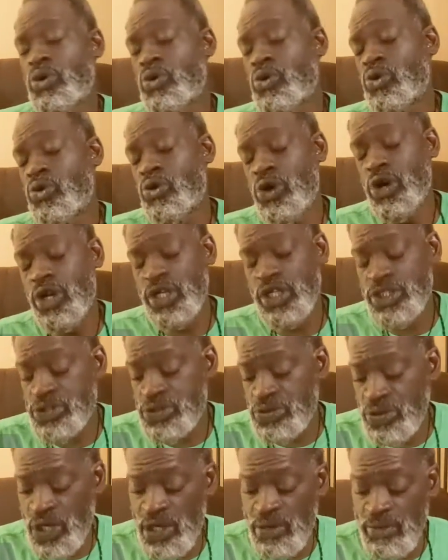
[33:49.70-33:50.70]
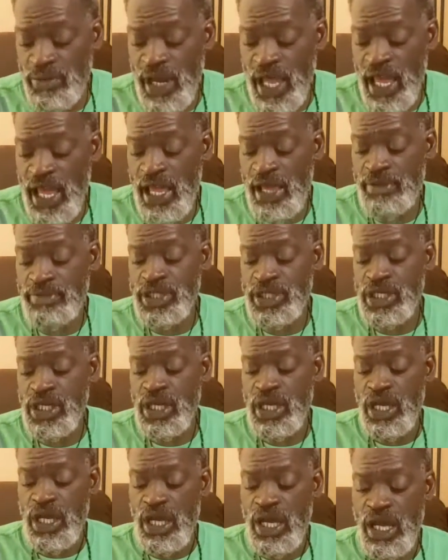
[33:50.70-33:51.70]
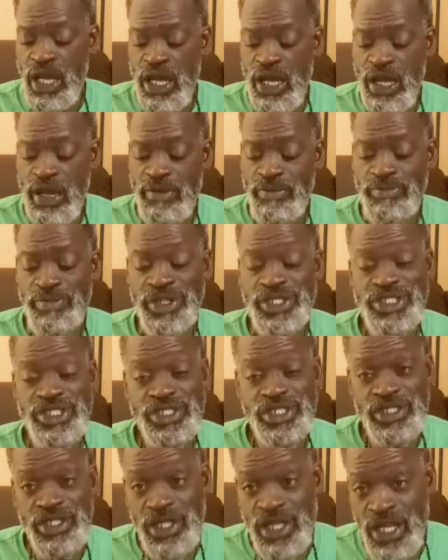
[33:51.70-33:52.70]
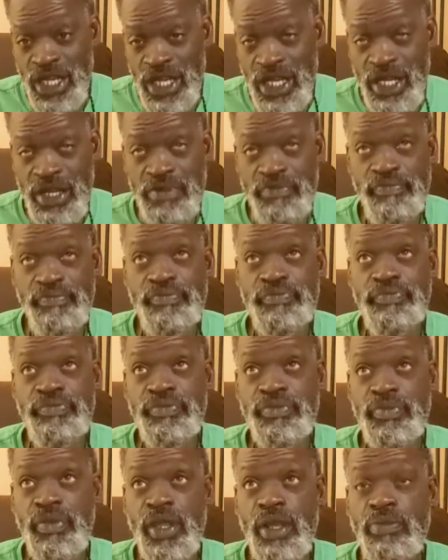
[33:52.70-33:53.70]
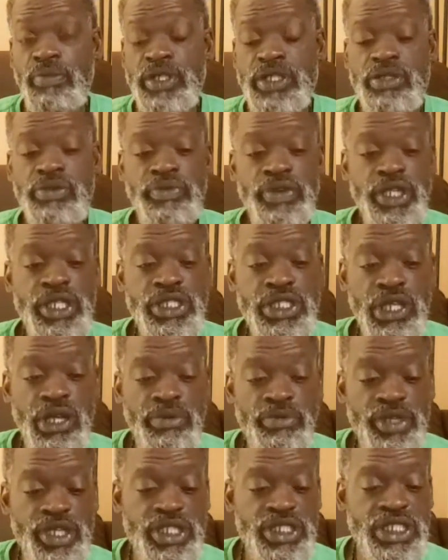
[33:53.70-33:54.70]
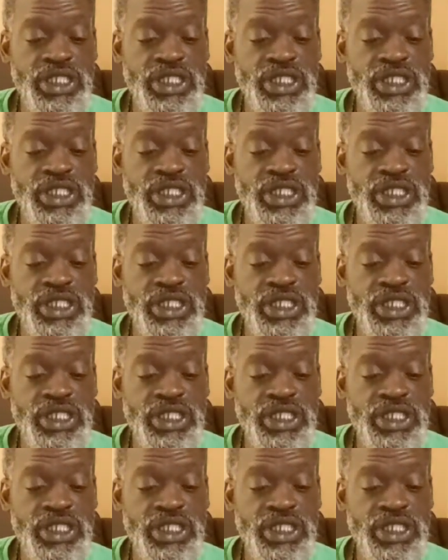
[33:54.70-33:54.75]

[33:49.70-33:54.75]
or the Streamlabs. But Ms. Nabita told me the